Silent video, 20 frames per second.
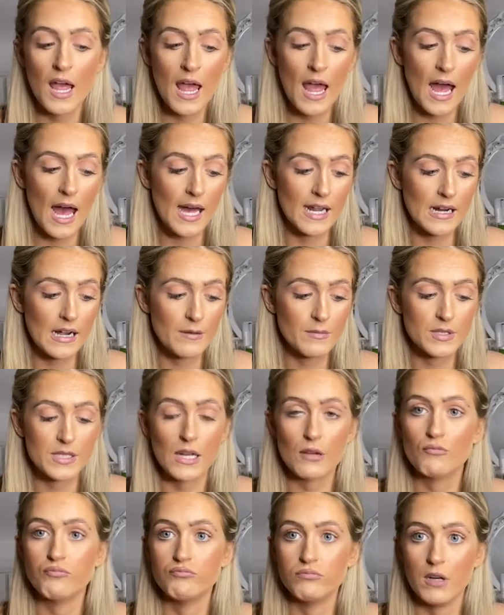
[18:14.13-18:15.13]
and I was
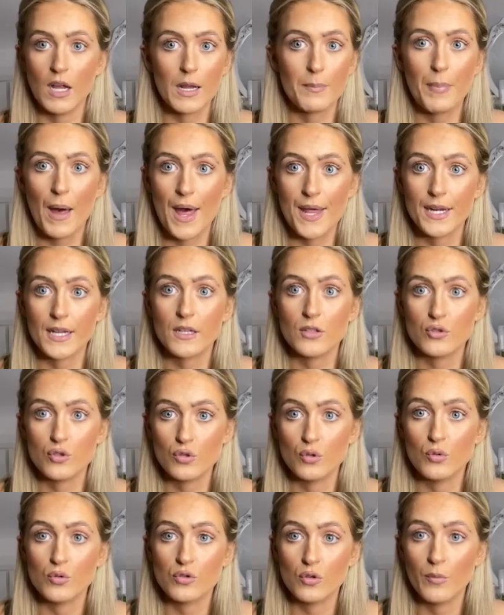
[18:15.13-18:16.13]
like panicking
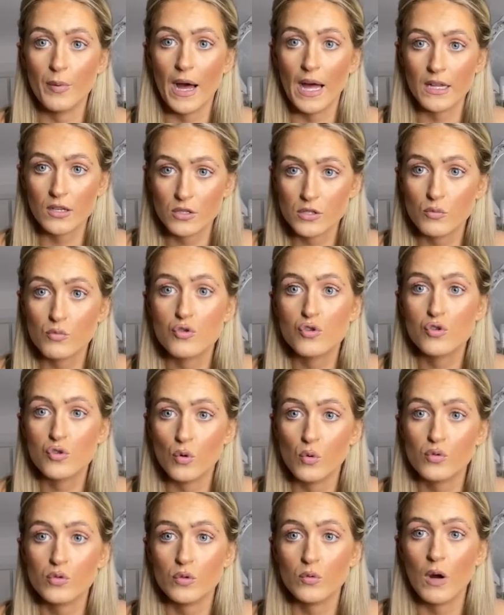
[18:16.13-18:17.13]
so bad because it was
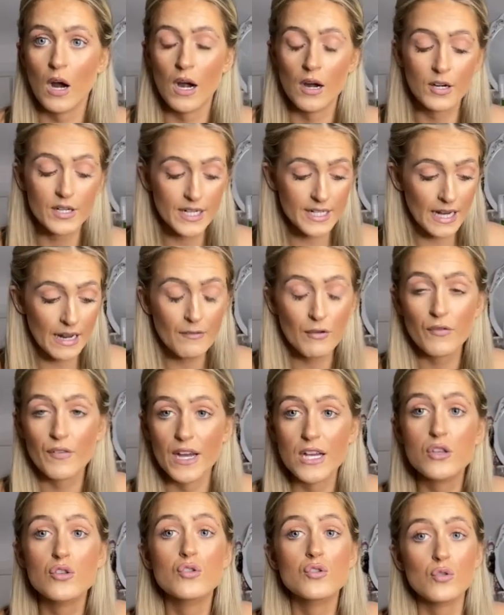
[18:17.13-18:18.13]
so hard, and I
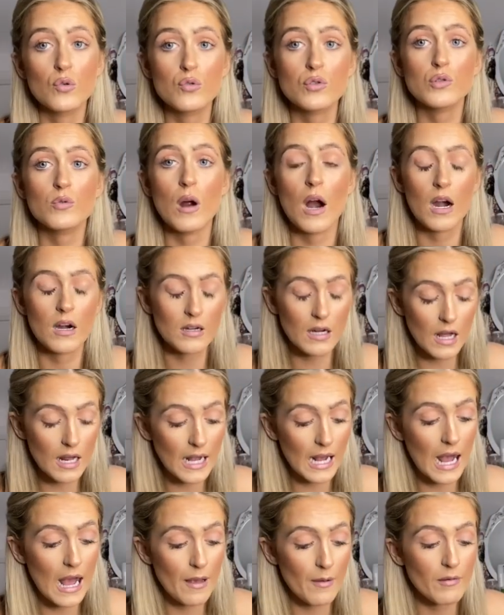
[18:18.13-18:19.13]
revised so hard.
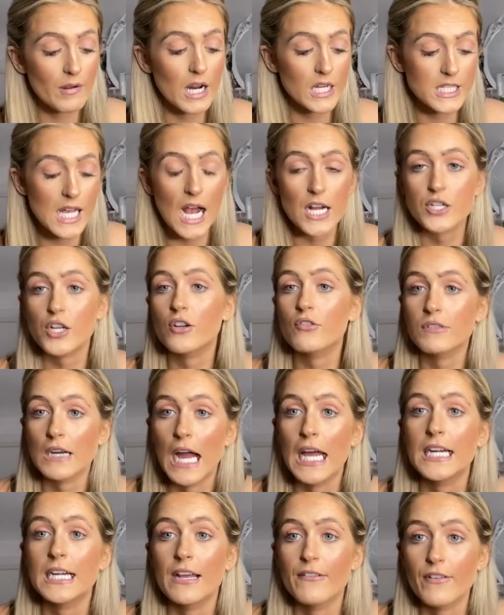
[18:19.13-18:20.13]
I was actually
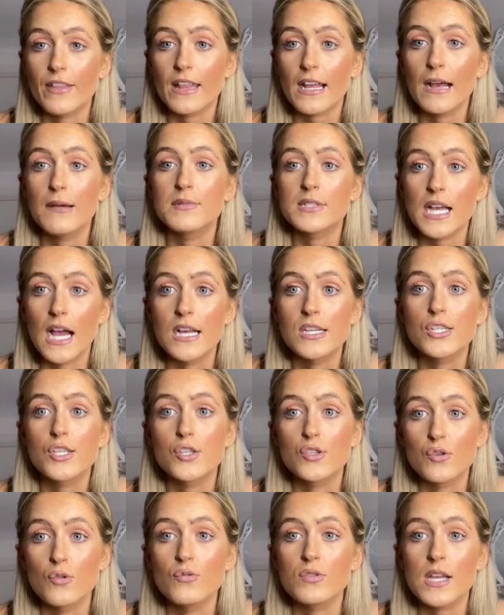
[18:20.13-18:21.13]
crying and everything. I was actually
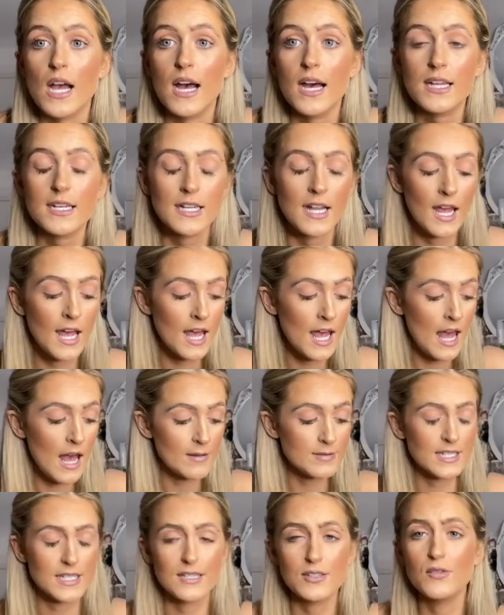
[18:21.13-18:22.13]
so sad. I
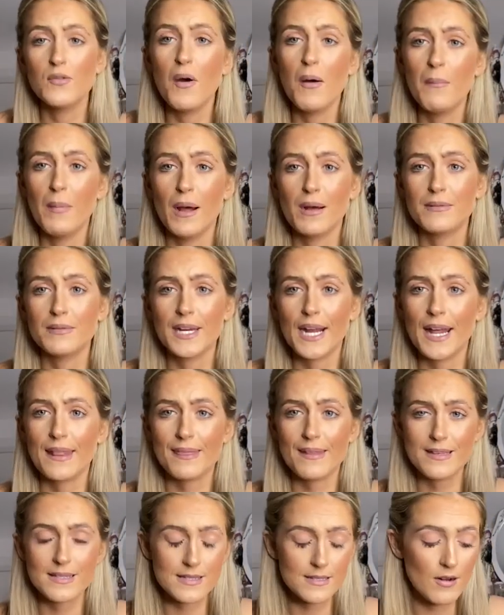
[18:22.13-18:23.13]
was like, no, I'm not going to get
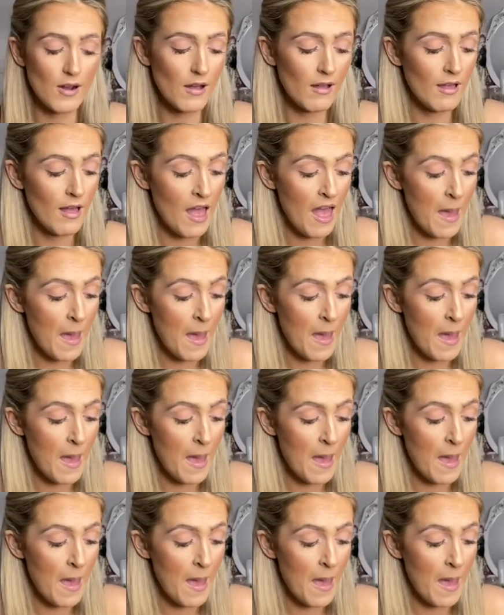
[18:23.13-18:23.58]
this and all.